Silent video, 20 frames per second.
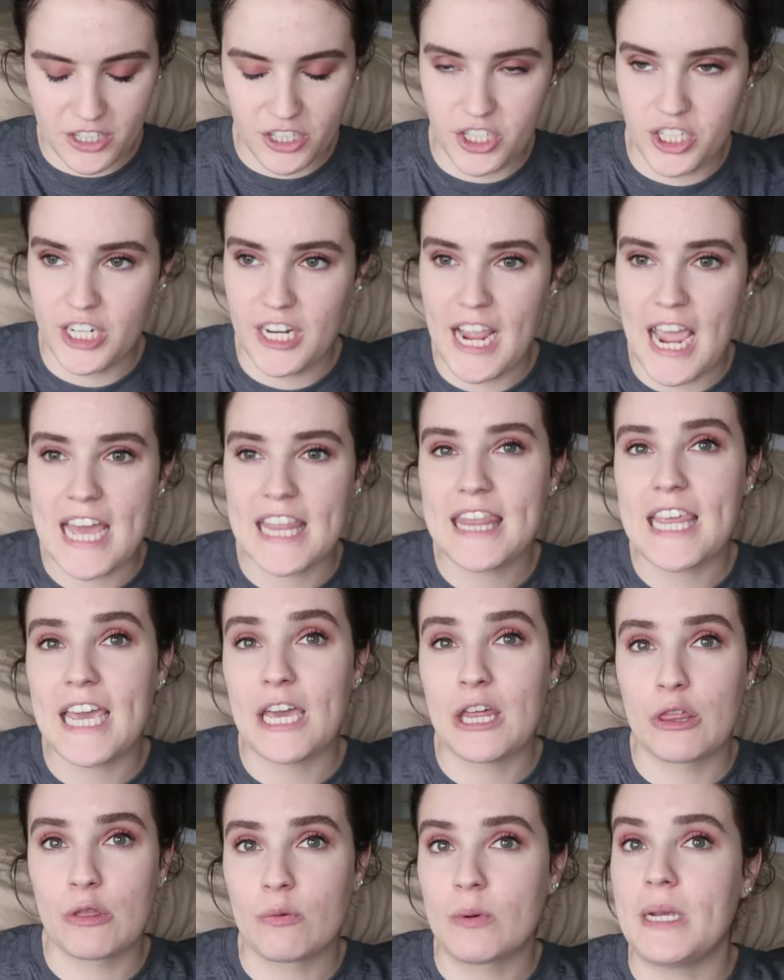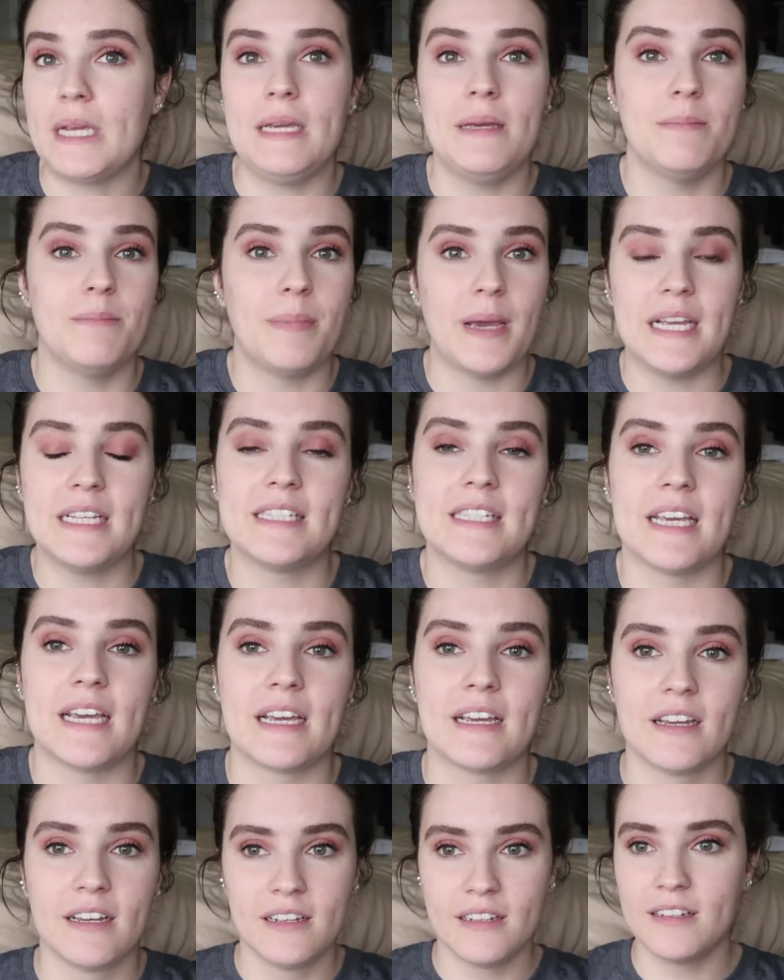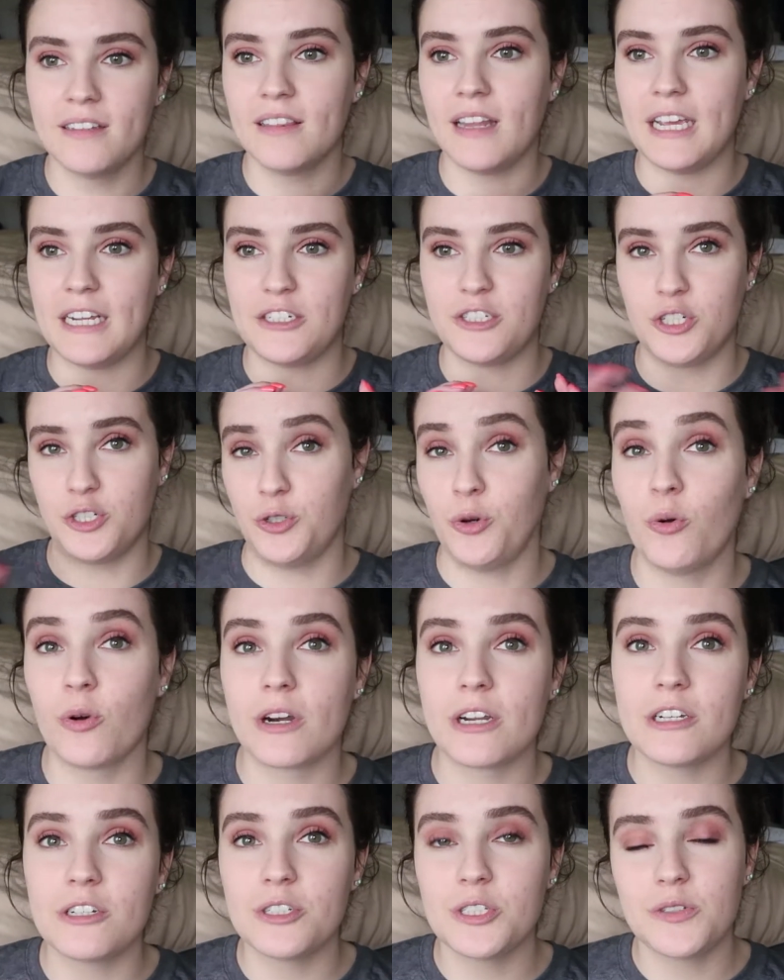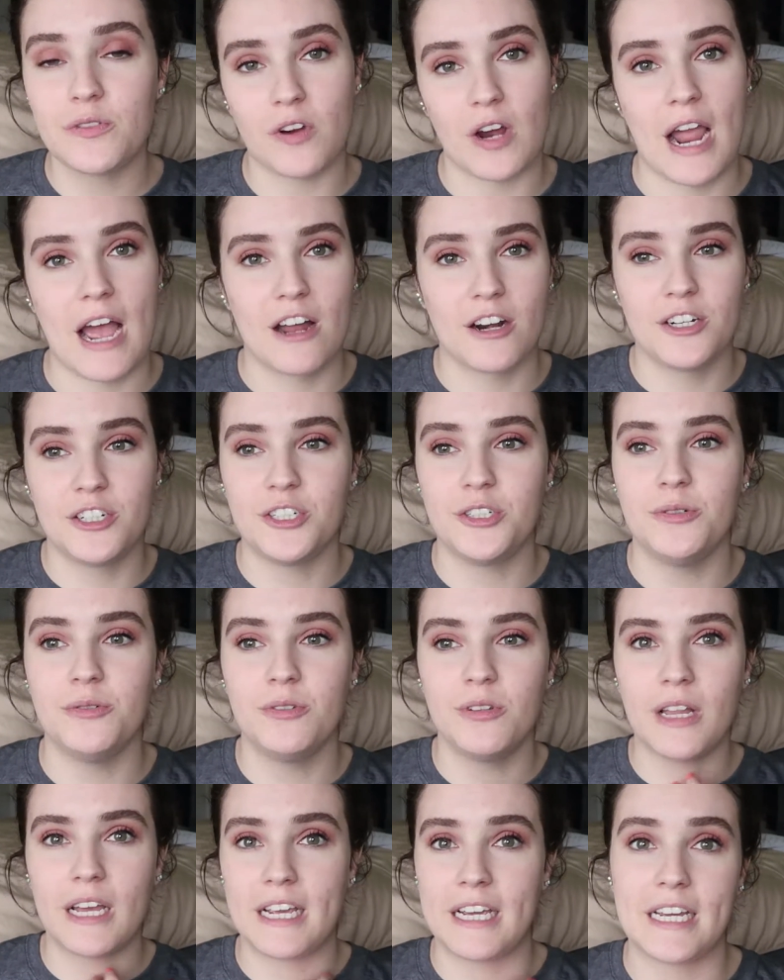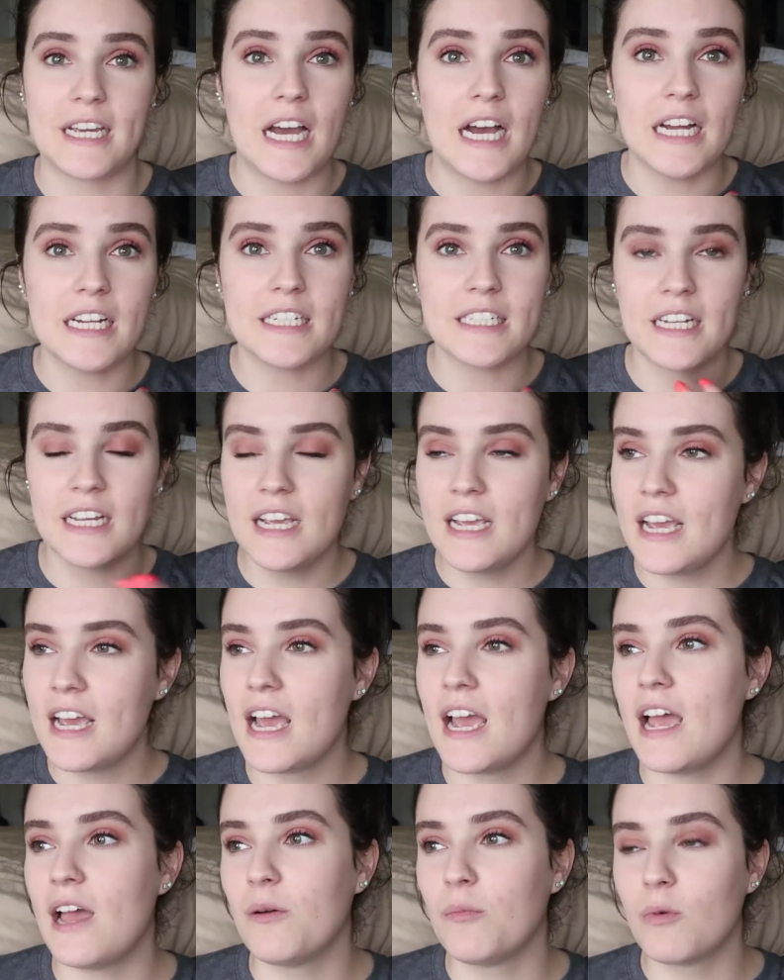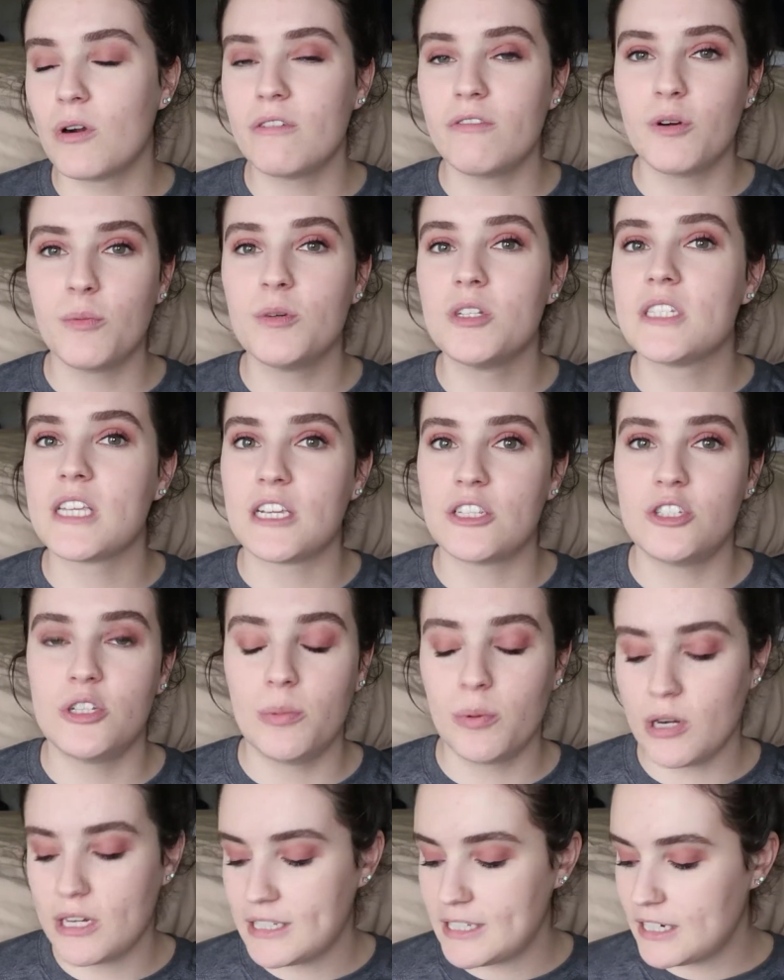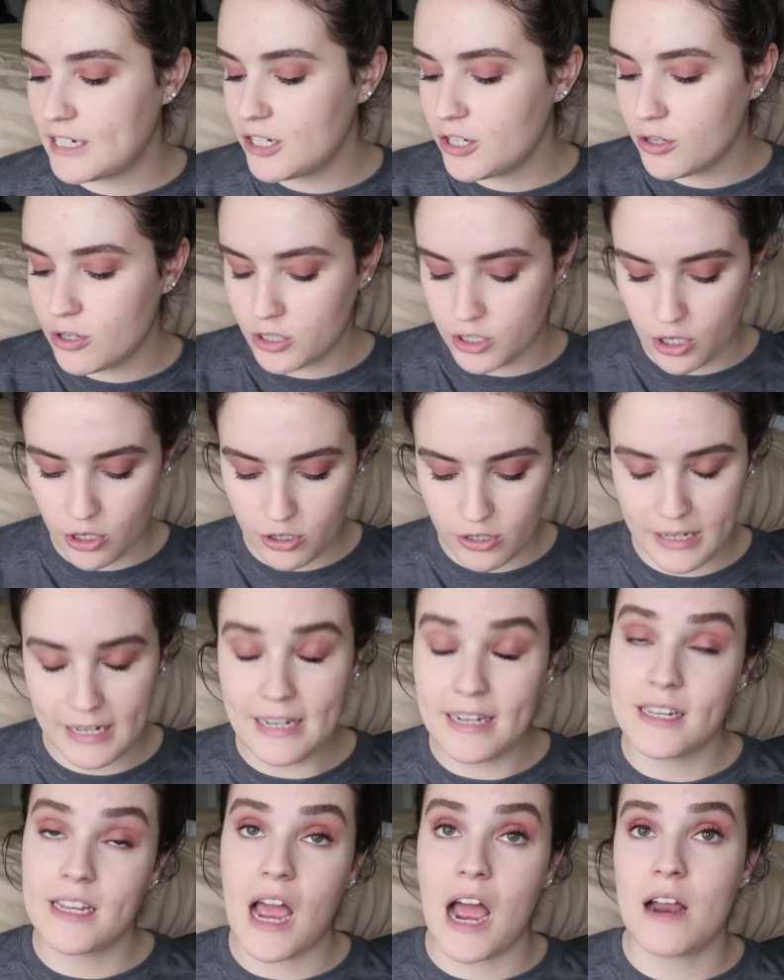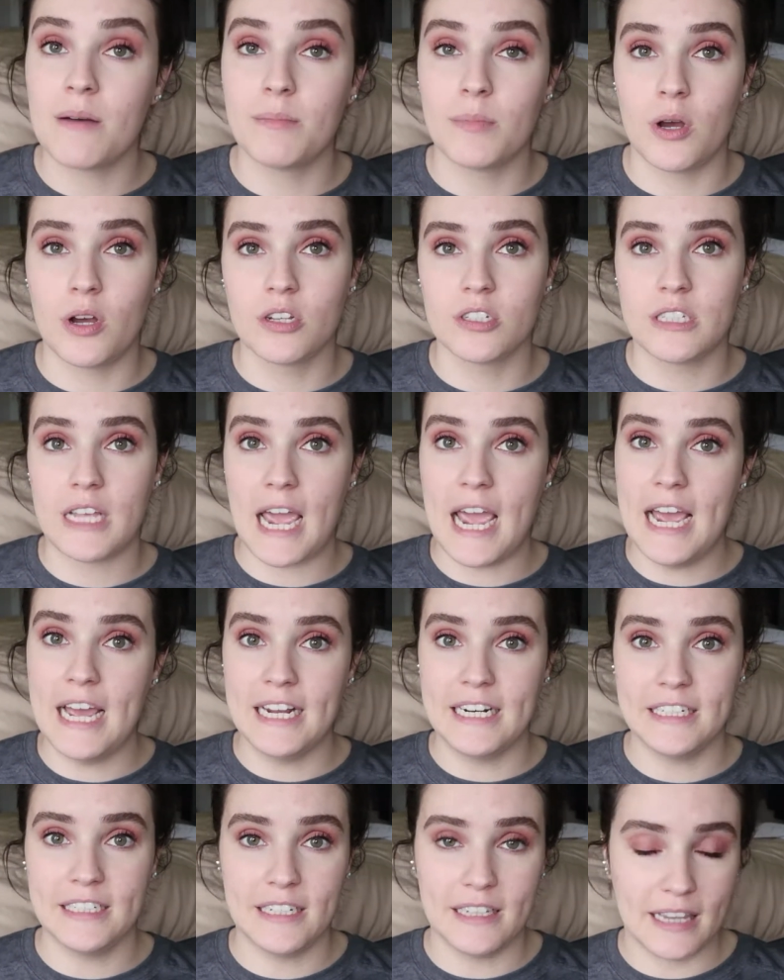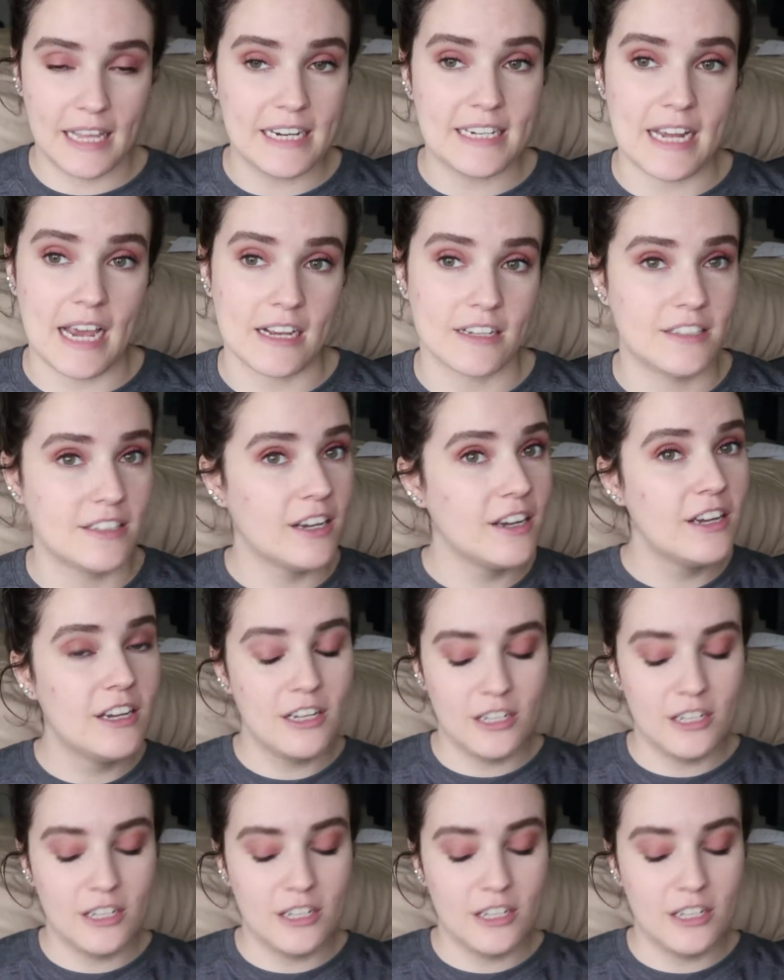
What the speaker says: she had like 3 basic like tutorials for how to do like a cut, and one of them was like super easy to do because all you need is cotton balls and latex.